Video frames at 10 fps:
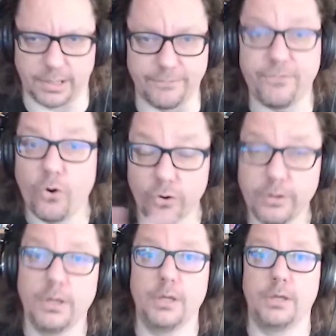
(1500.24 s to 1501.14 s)
are four.
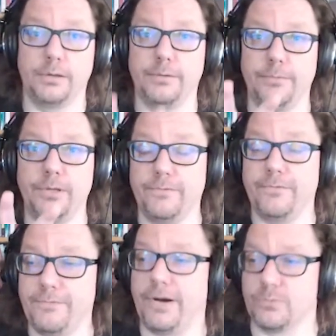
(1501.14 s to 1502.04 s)

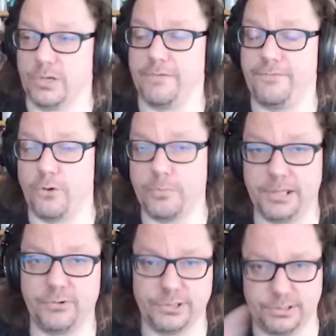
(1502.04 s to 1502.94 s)
In fact, we have four
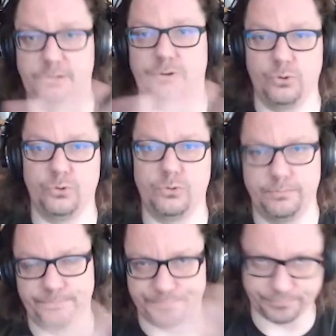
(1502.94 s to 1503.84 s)
metrics in
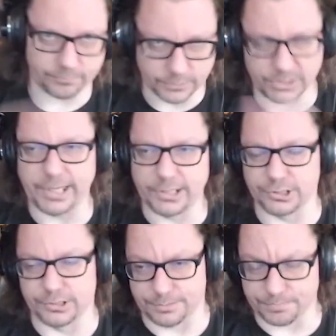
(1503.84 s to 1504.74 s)
two
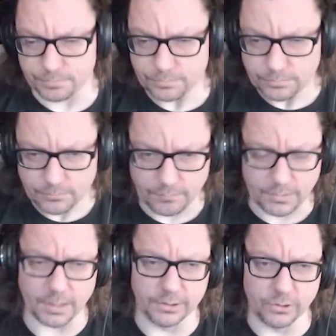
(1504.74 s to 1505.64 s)
sections.
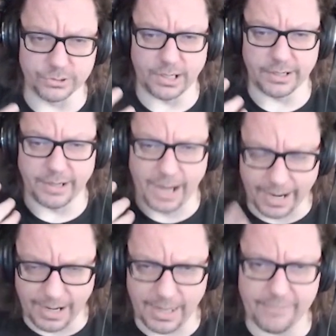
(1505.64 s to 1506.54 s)
Those are
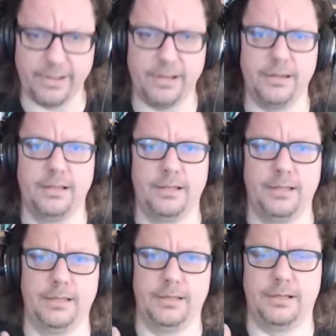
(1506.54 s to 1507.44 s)
high level,
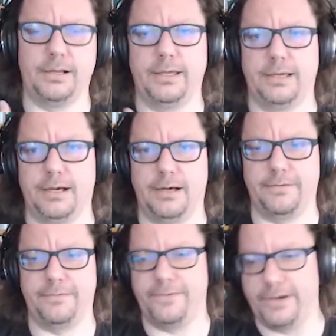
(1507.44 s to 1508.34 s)
like
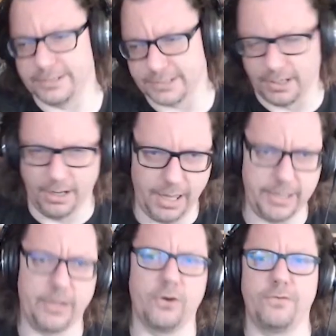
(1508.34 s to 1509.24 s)
a first
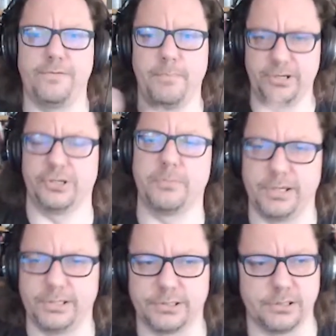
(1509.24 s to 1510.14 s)
layer of
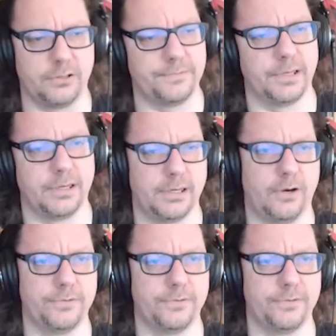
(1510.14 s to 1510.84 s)
measurements of the